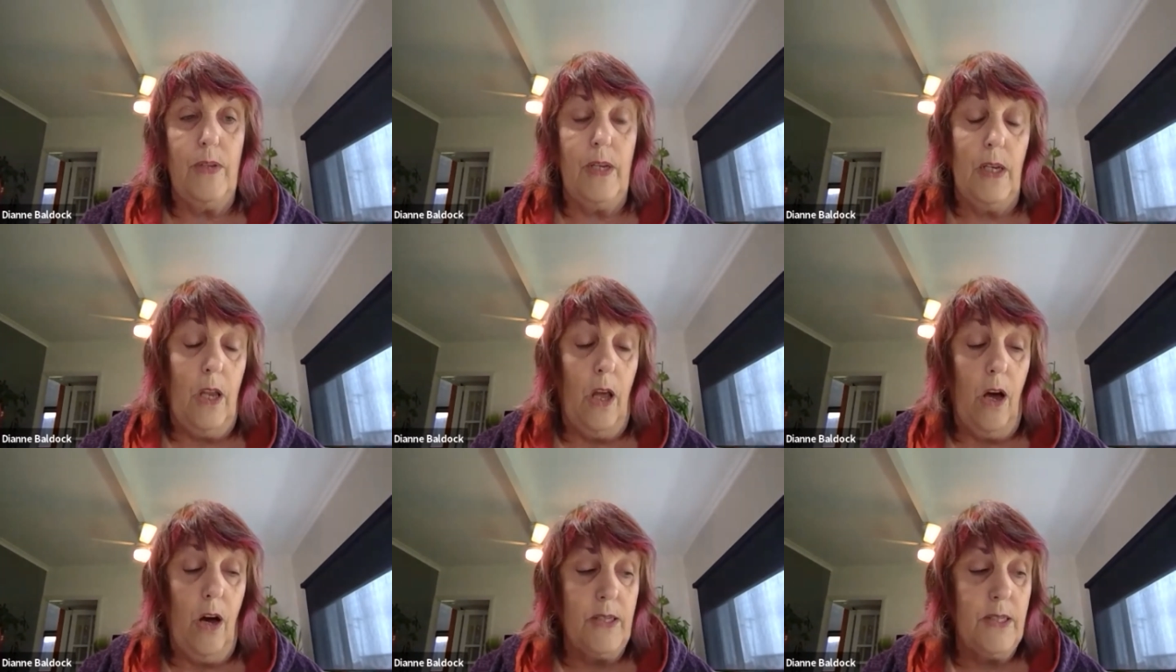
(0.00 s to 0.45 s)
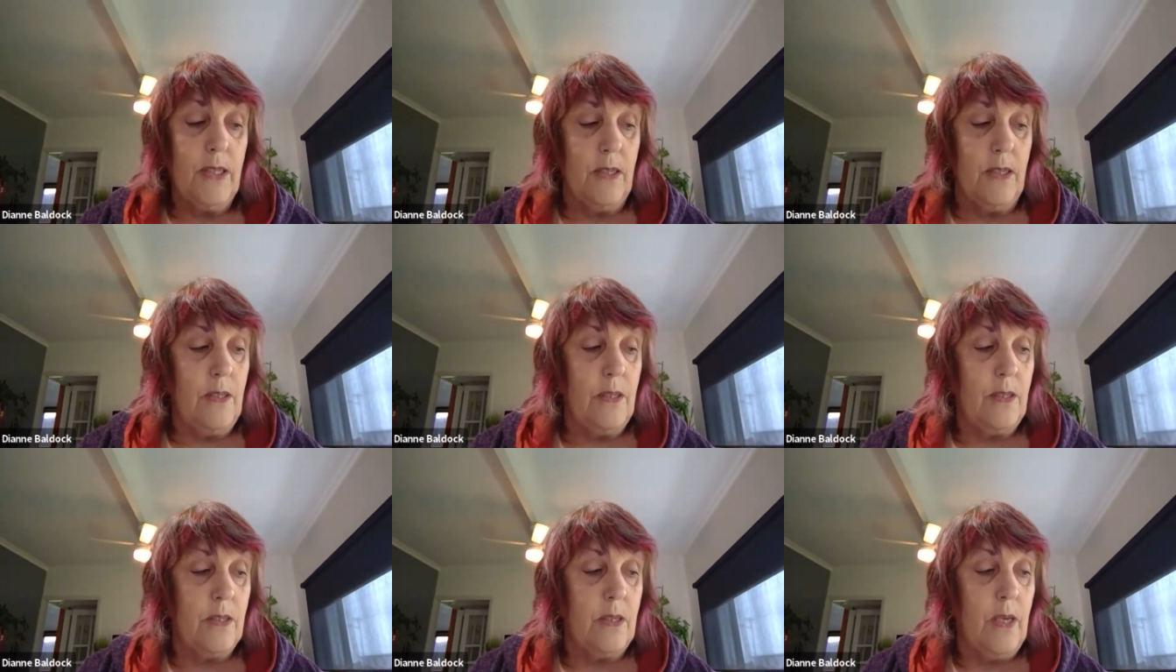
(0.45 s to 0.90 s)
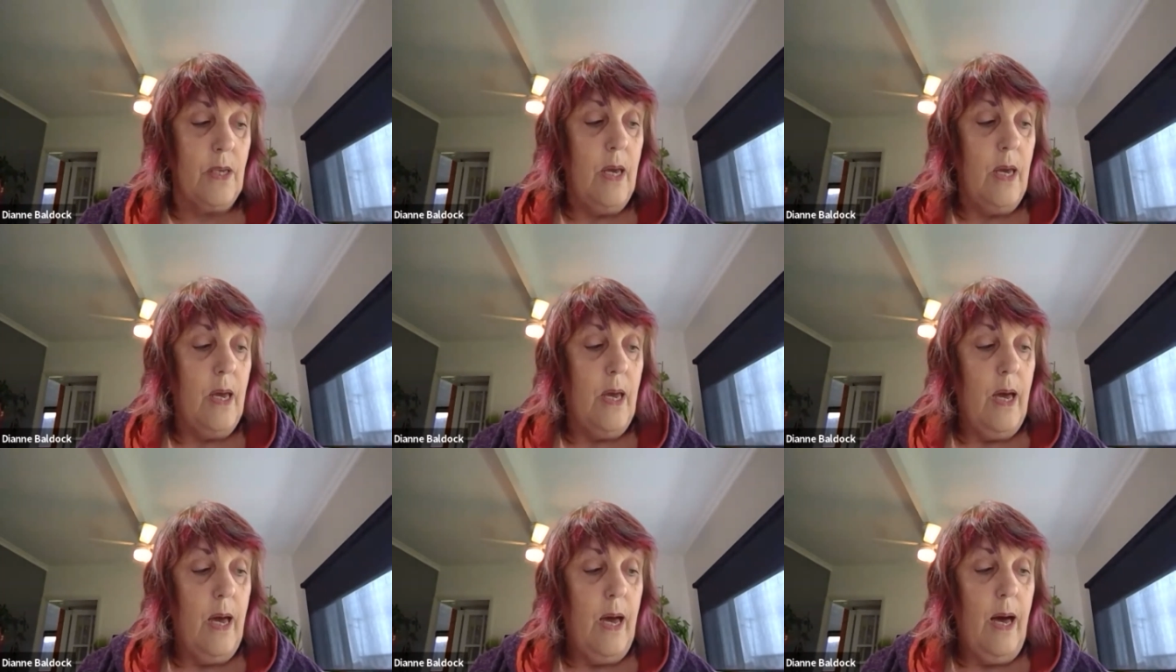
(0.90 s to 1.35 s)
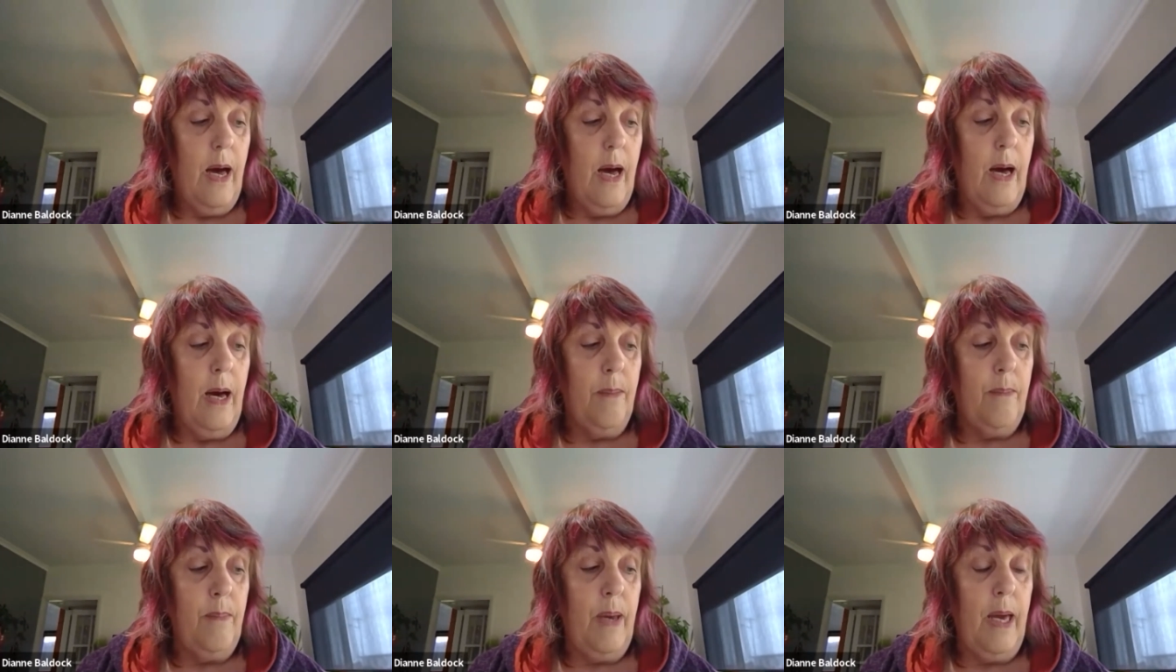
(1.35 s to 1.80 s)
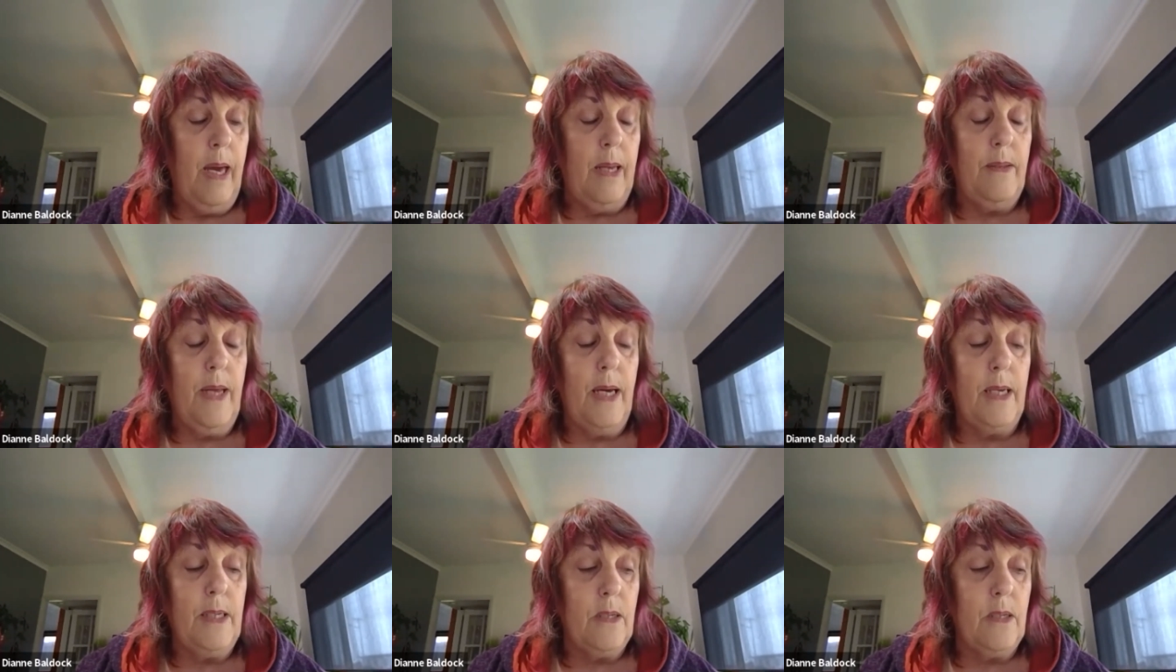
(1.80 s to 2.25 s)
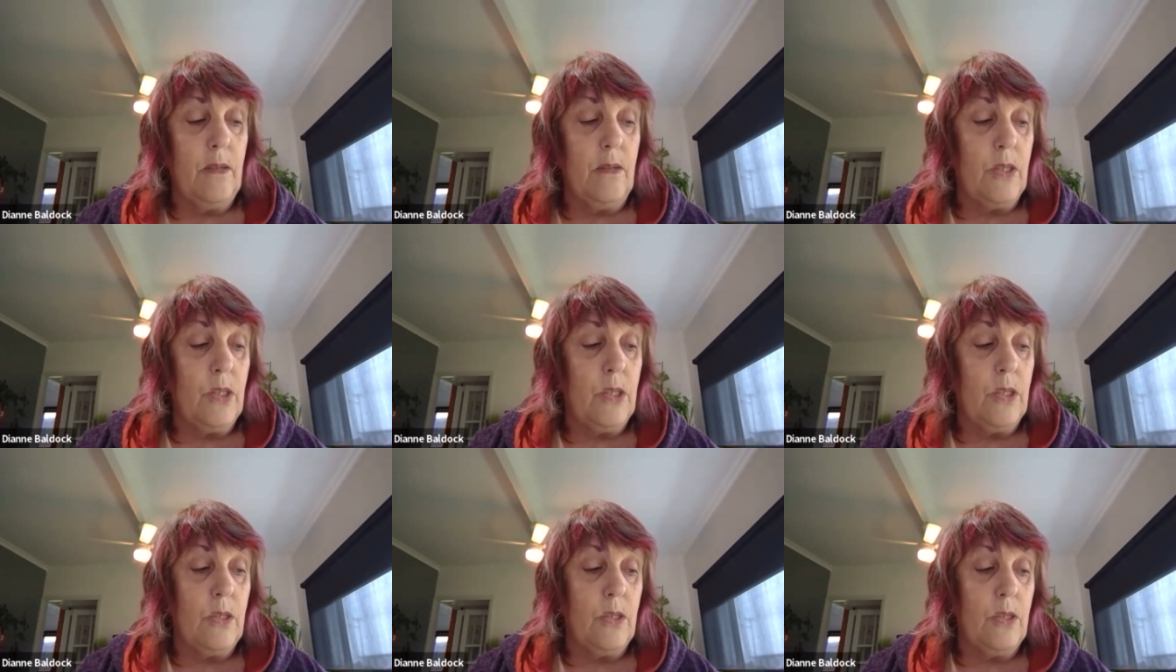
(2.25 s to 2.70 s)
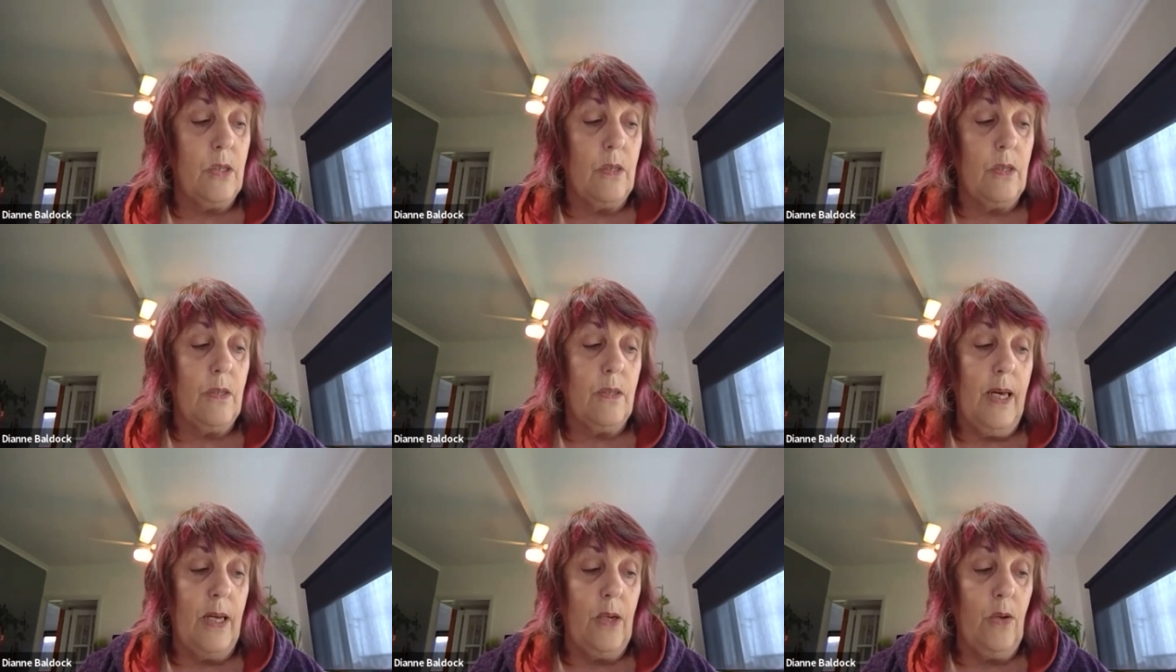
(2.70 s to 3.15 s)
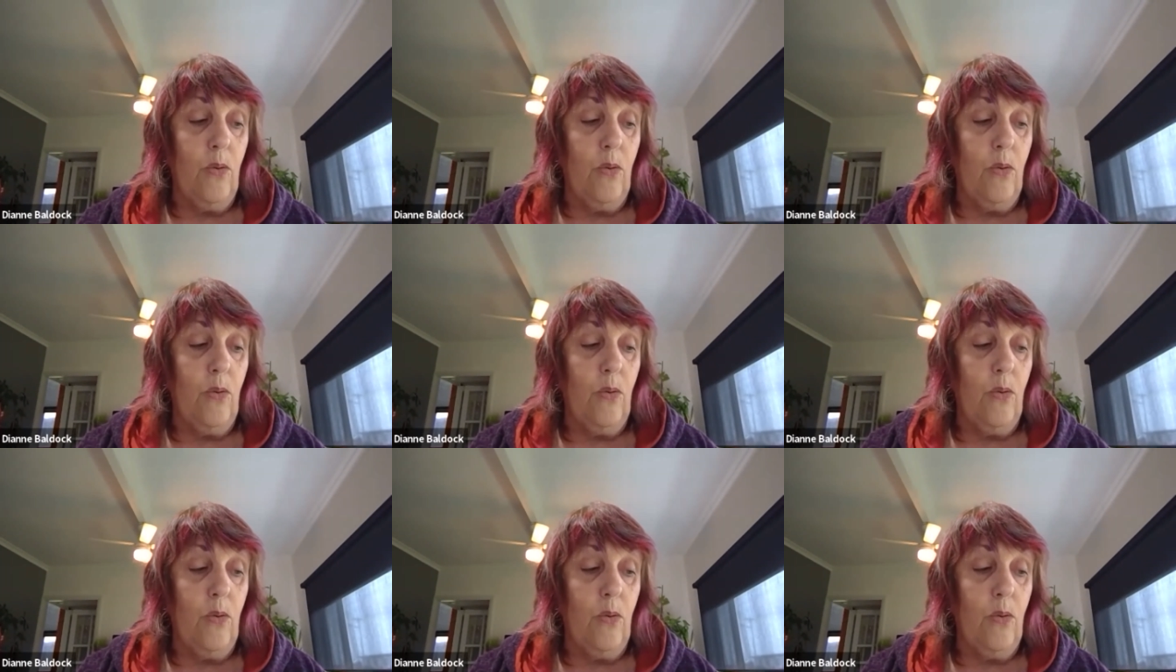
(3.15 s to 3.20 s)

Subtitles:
licence, and that